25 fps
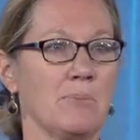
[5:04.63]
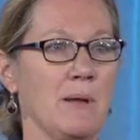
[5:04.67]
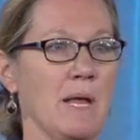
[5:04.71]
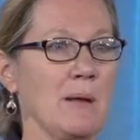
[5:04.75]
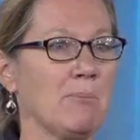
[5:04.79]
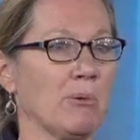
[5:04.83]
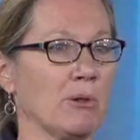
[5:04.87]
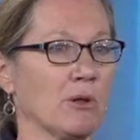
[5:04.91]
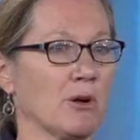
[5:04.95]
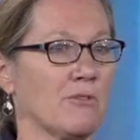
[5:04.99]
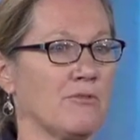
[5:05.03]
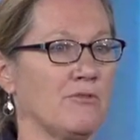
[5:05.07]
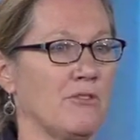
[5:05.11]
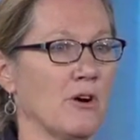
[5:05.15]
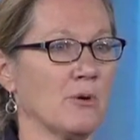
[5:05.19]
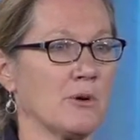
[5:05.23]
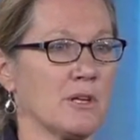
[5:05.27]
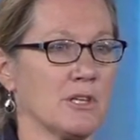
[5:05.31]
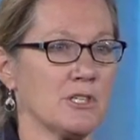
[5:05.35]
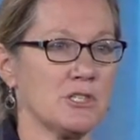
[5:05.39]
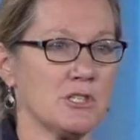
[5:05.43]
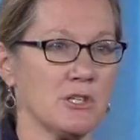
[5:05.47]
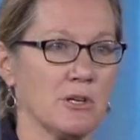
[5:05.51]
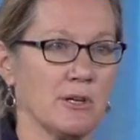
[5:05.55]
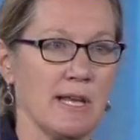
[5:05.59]
people are
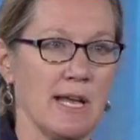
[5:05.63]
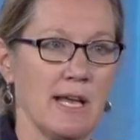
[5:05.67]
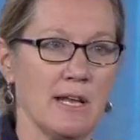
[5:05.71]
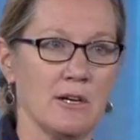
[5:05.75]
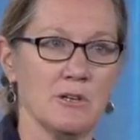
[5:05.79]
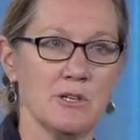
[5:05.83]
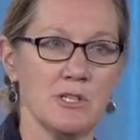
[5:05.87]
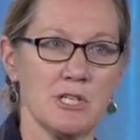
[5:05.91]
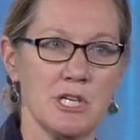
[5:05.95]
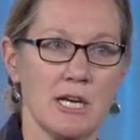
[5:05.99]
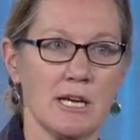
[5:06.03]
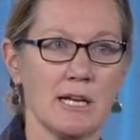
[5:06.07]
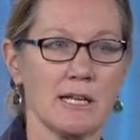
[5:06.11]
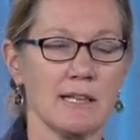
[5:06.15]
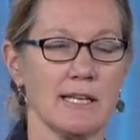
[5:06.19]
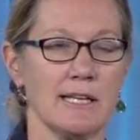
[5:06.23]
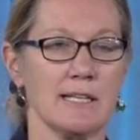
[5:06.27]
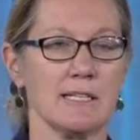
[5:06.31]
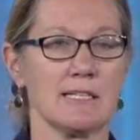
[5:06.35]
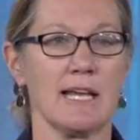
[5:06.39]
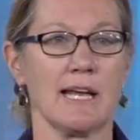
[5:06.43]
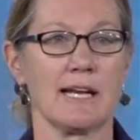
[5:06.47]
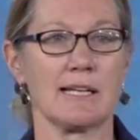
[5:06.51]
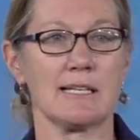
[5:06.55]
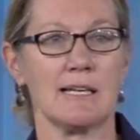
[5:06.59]
focused on energy and
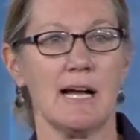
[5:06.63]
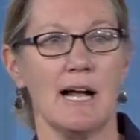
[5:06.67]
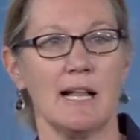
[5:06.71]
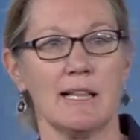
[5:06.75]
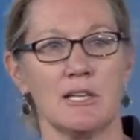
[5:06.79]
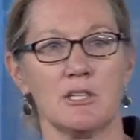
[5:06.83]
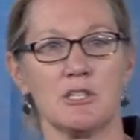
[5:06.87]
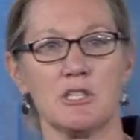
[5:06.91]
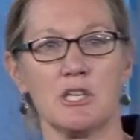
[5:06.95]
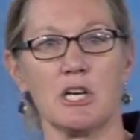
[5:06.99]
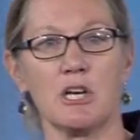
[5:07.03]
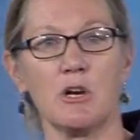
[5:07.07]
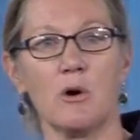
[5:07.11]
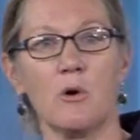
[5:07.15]
clean technology